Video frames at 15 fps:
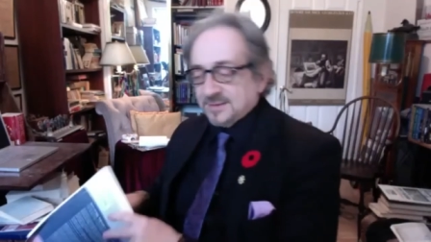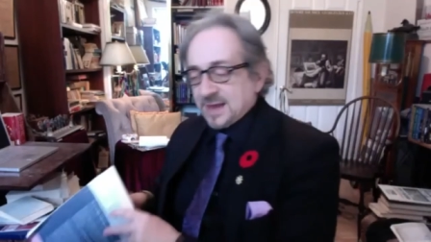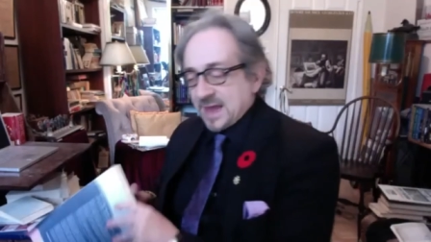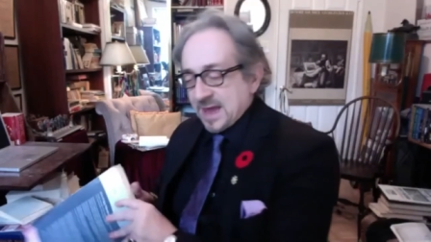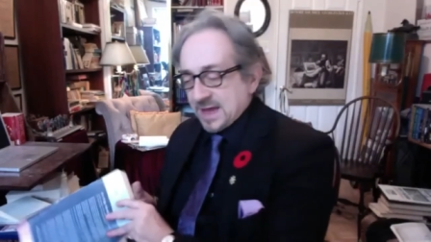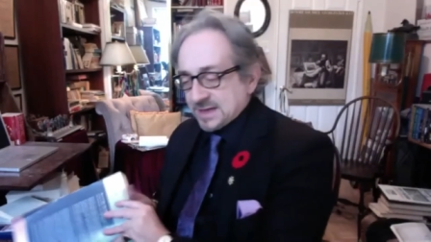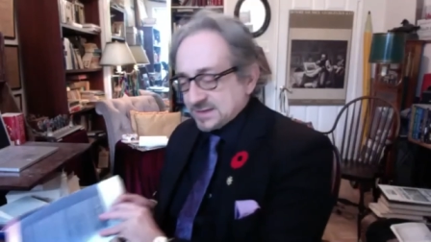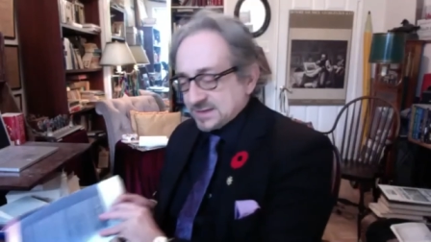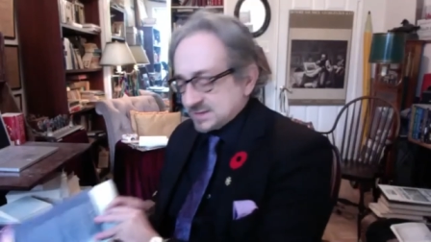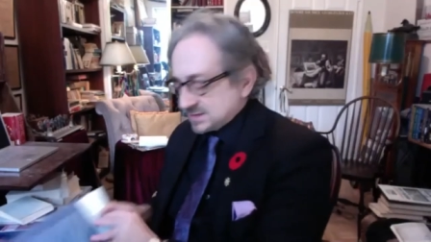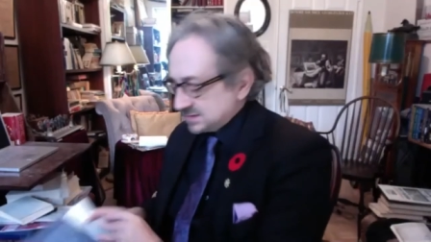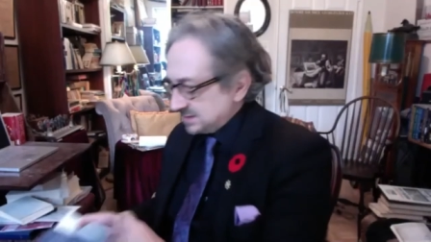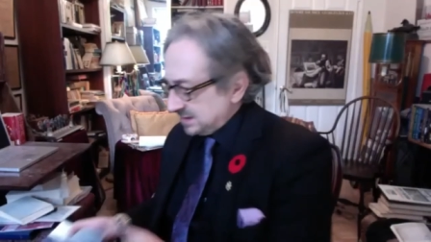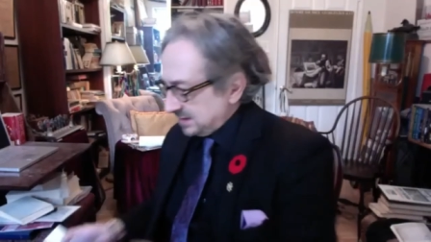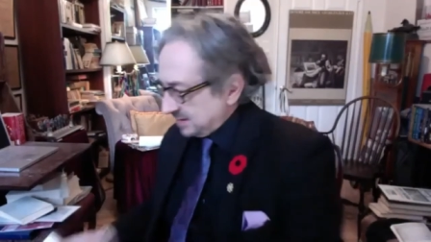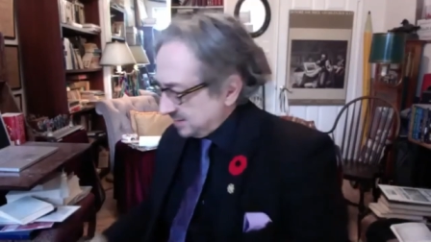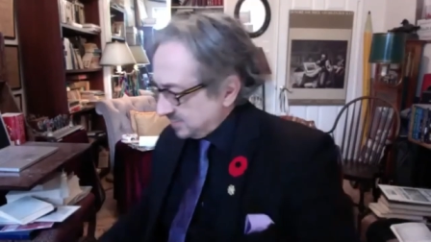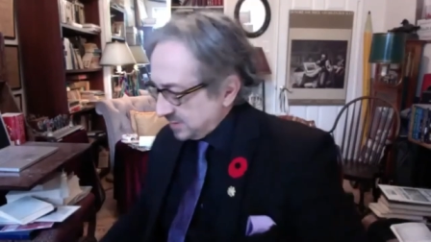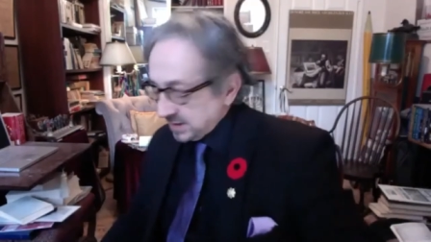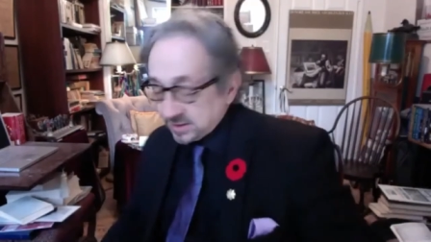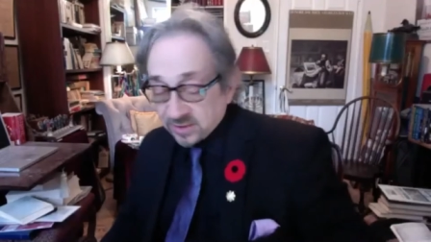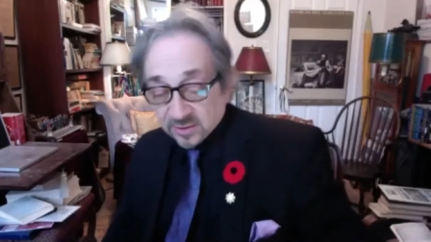as
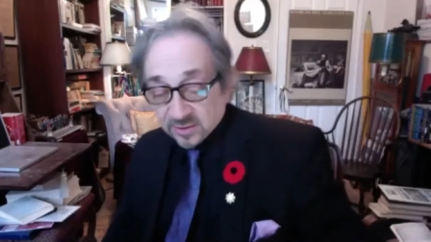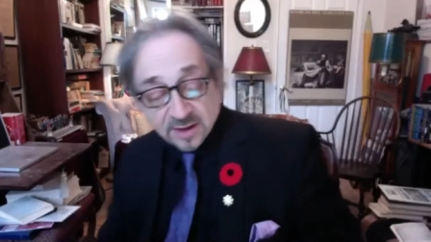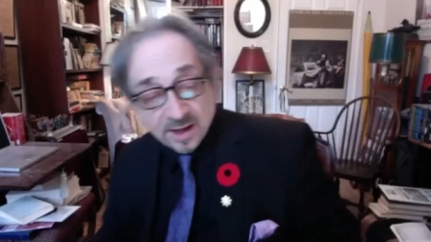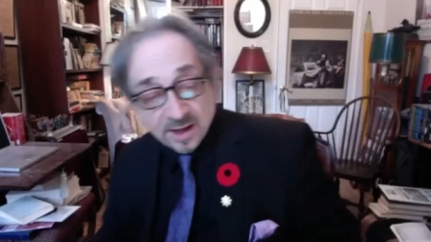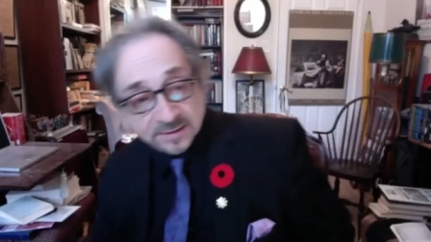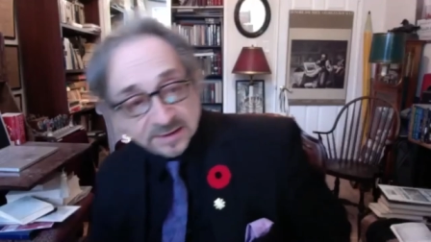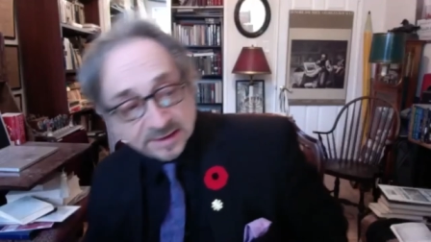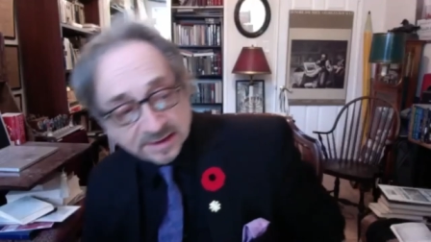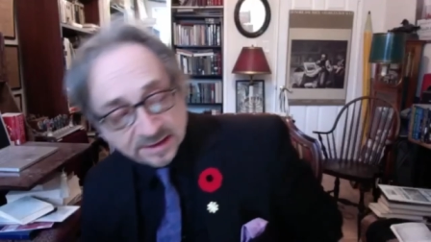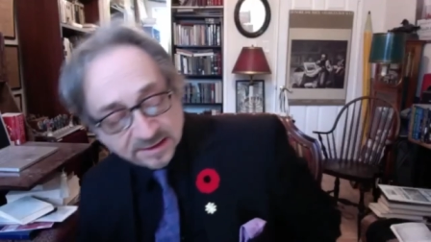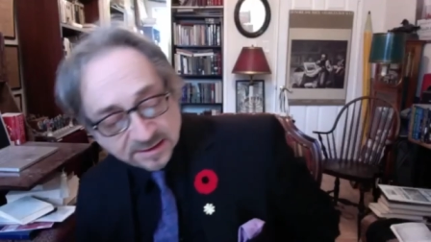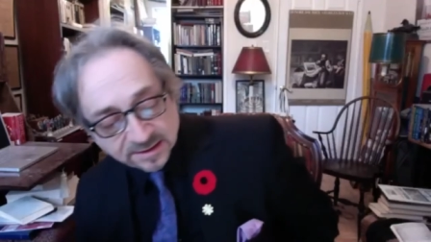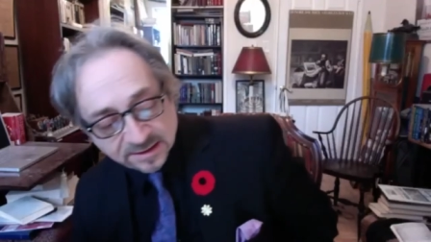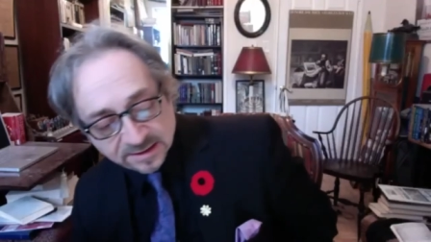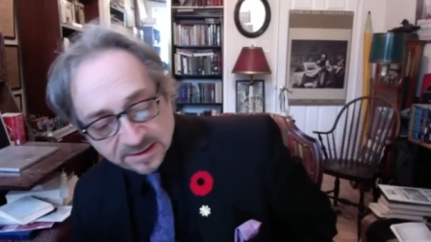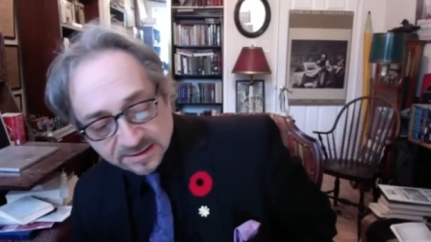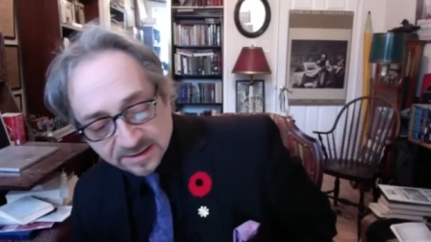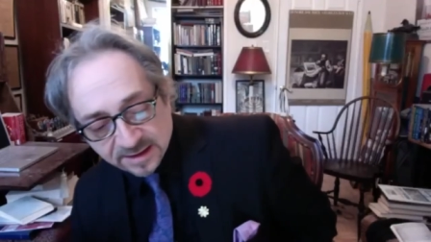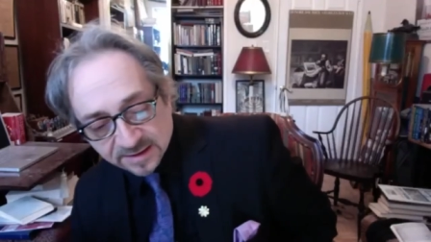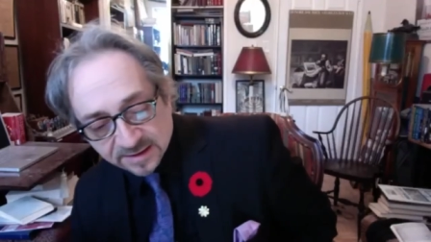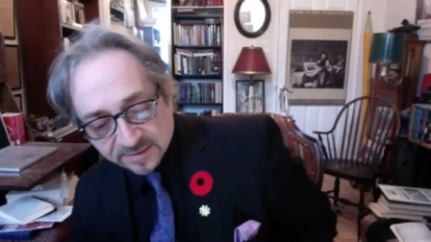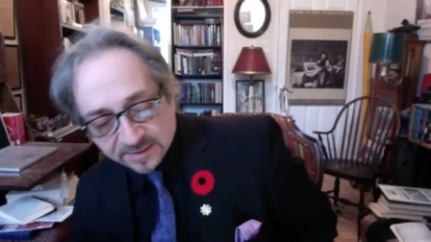Marie Claude Landry, the
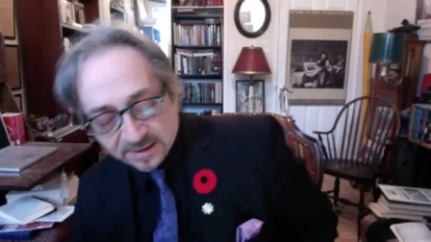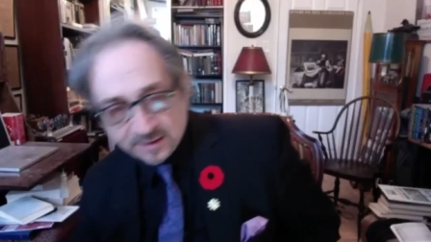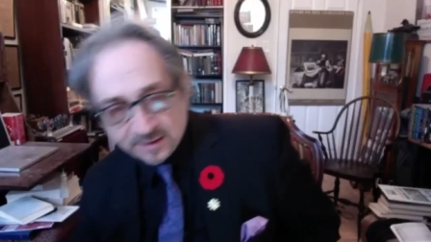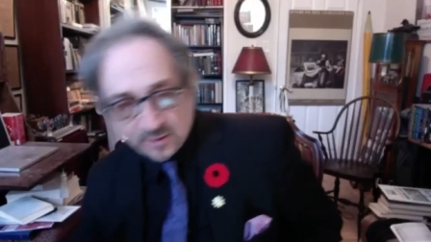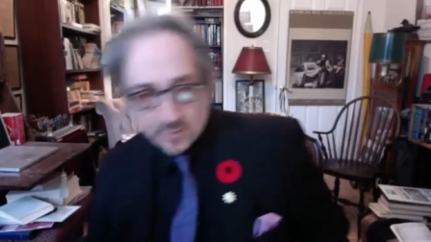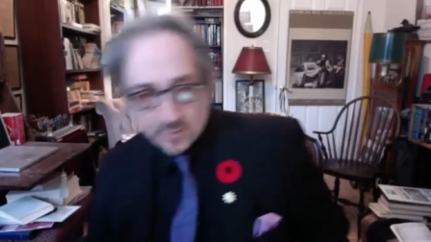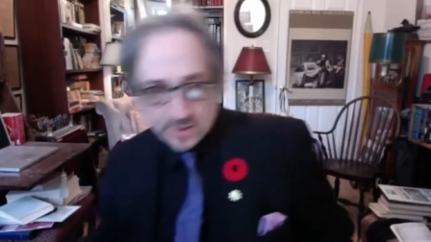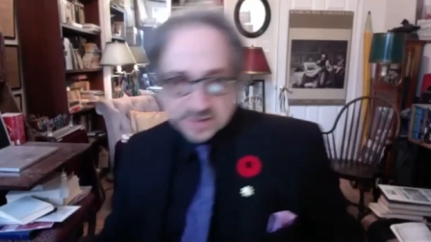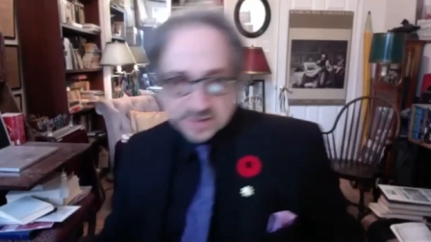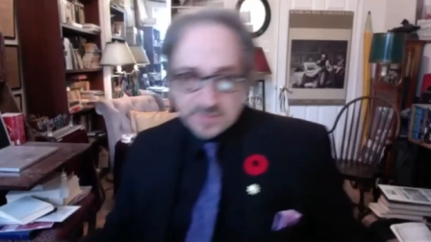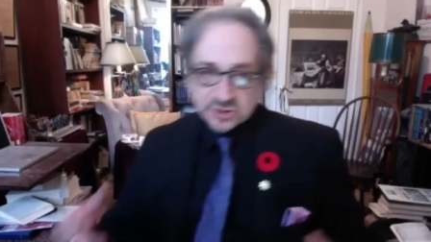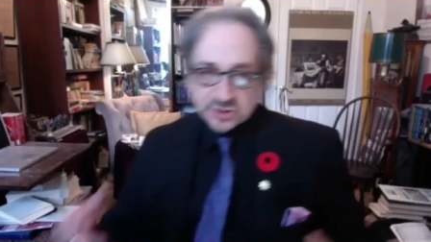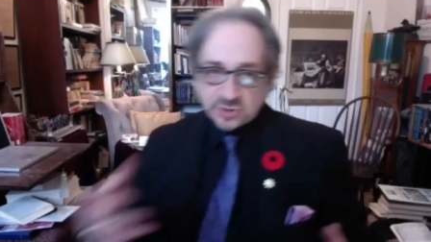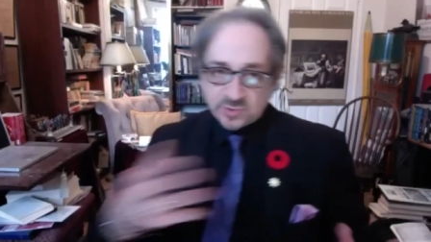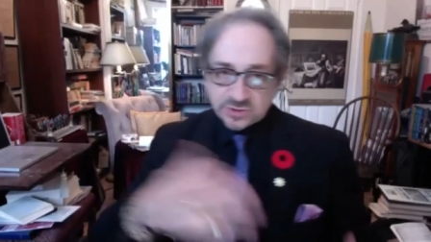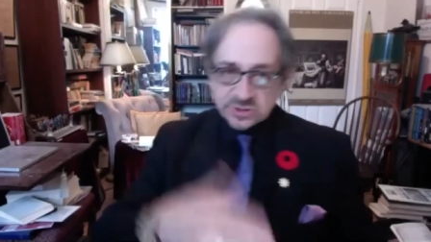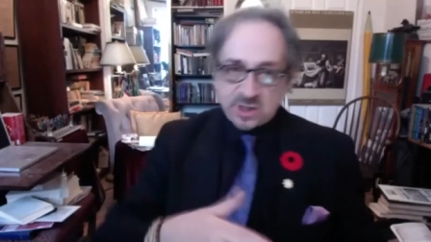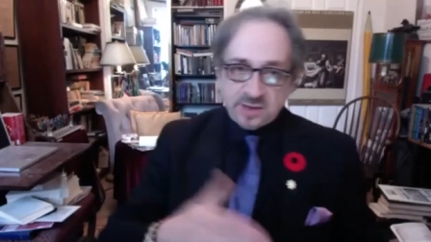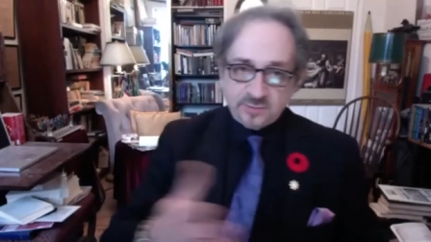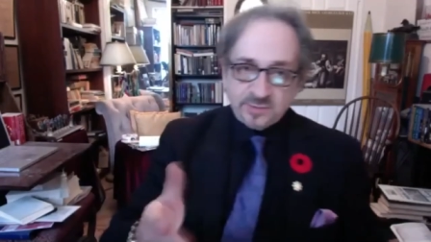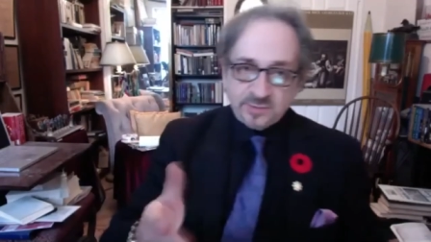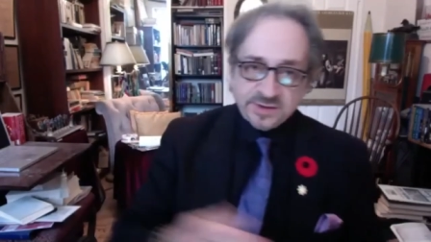head of the Canadian Human Rights Commission, was
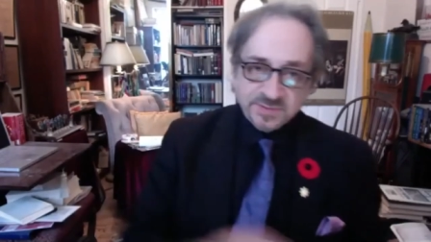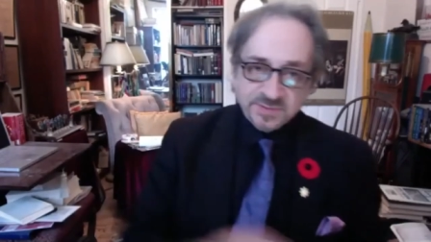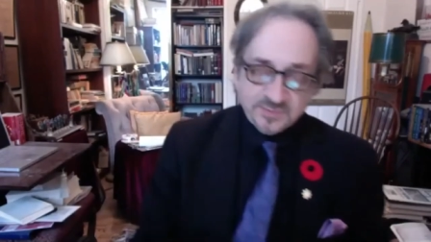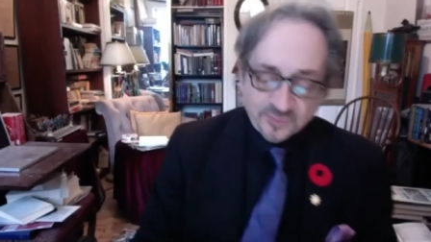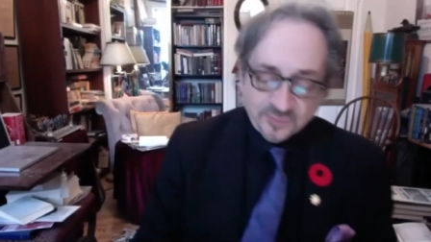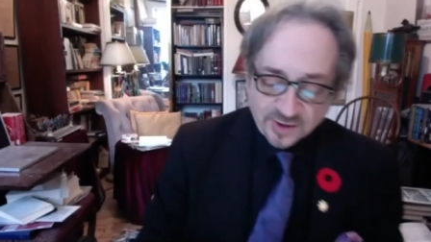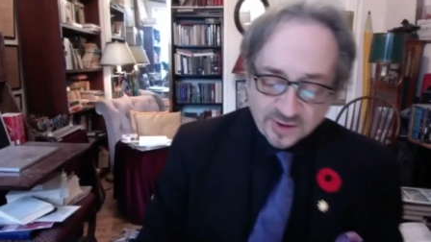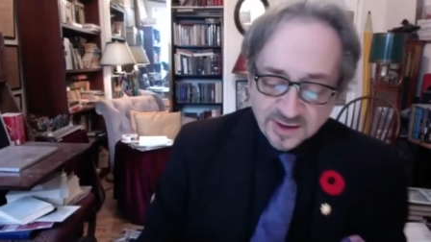on with us before,